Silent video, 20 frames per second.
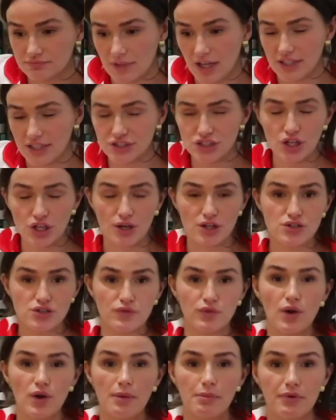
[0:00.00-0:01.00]
I don't know, I just
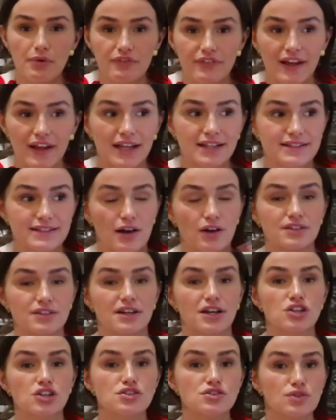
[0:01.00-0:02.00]
thought I'd put feelers out because
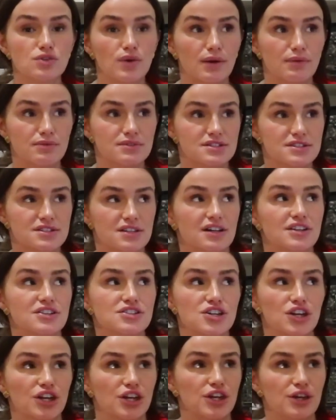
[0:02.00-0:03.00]
I just thought it was
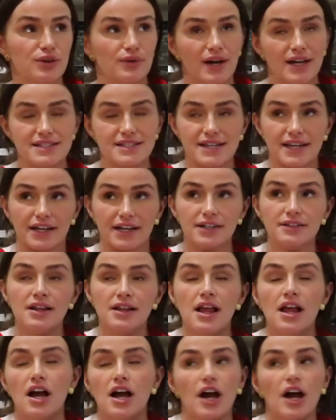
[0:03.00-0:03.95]
such a cute idea.